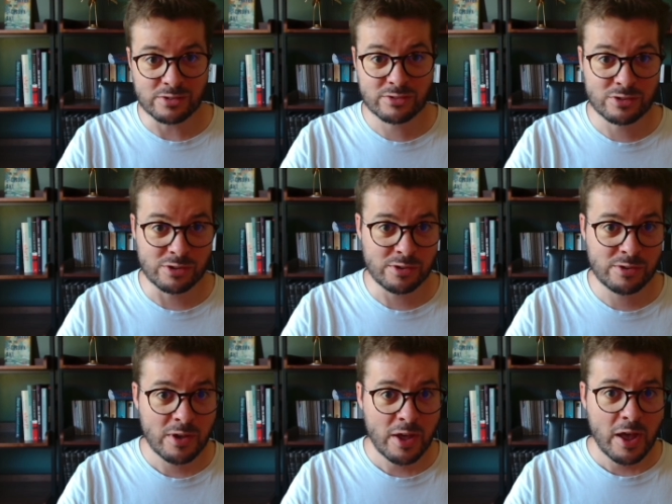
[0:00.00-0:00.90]

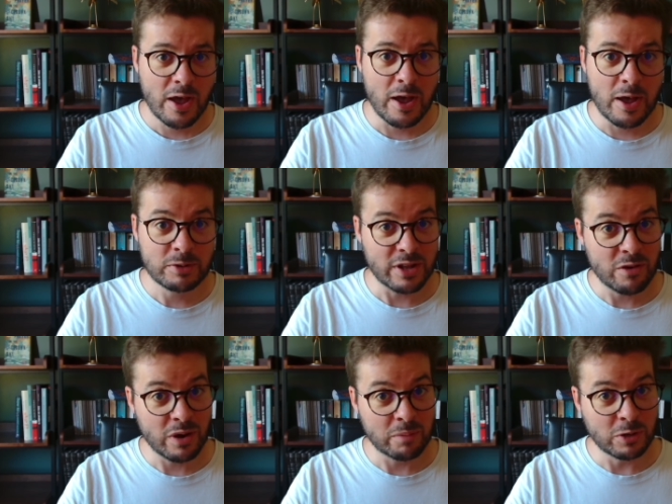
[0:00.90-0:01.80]
too. Uh, but
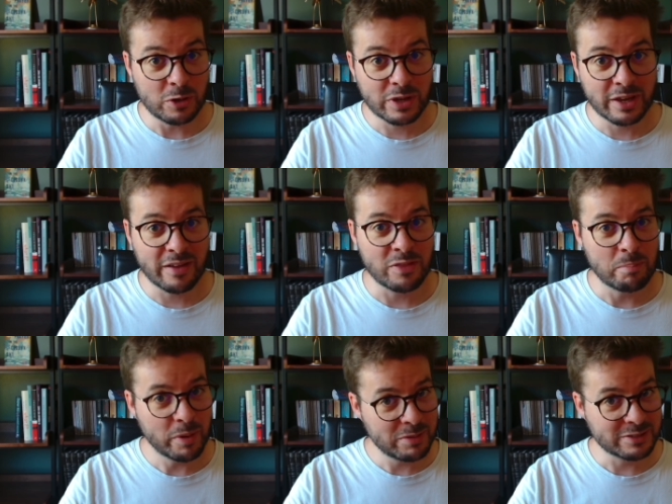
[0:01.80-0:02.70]
now I'm looking at the
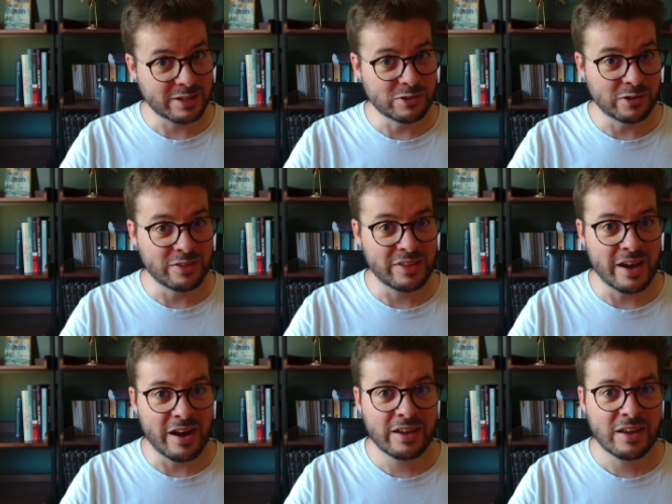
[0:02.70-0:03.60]
public sector in the
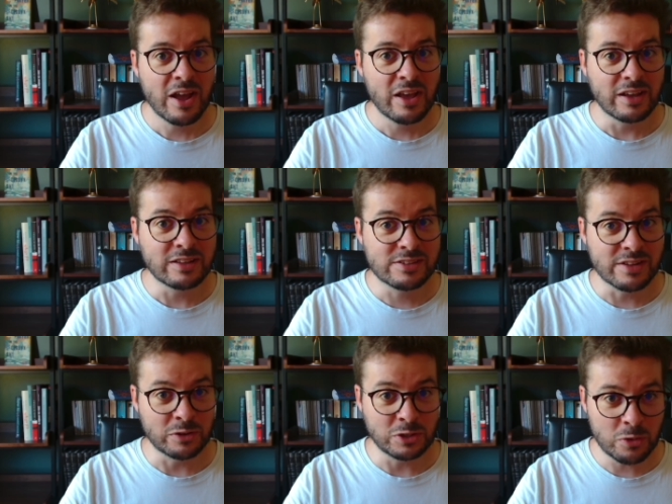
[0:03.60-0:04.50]
eye. It's
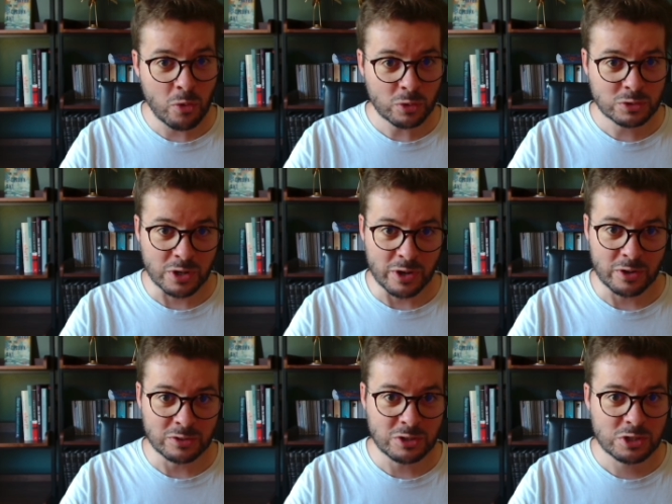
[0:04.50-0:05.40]
now your
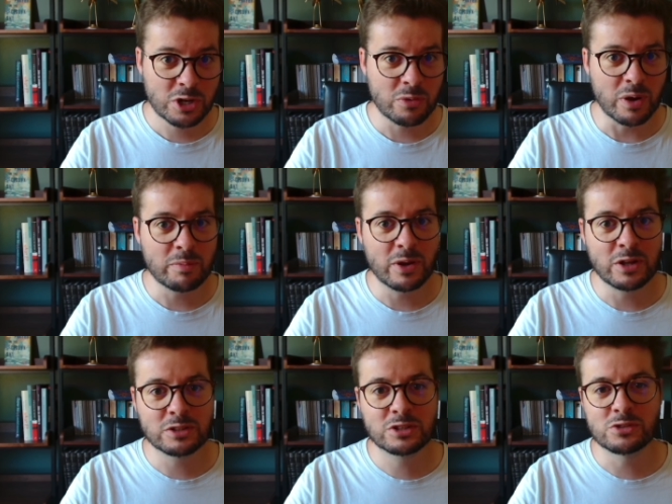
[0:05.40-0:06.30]
turn to show up
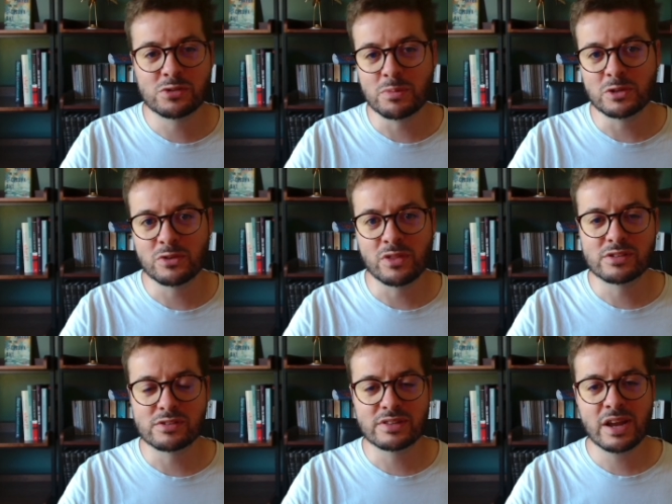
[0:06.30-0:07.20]
and contribute to the
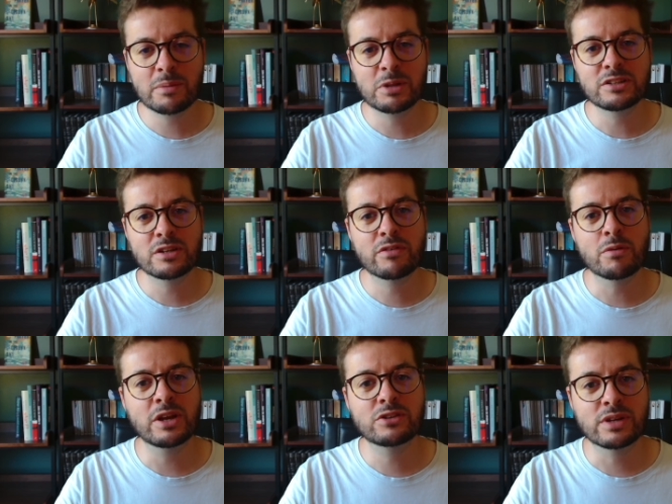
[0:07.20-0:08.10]
sustainability of the
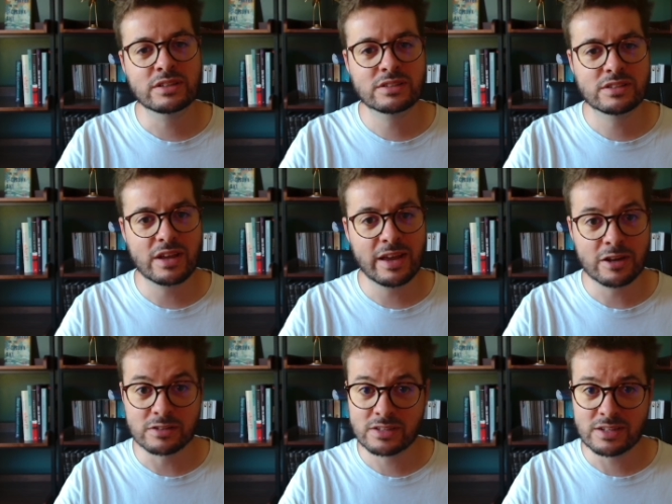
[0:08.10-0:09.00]
Matrix
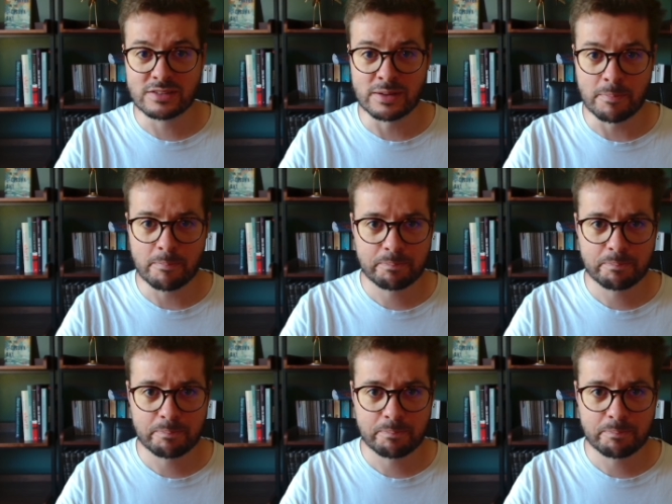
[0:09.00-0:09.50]
ecosystem.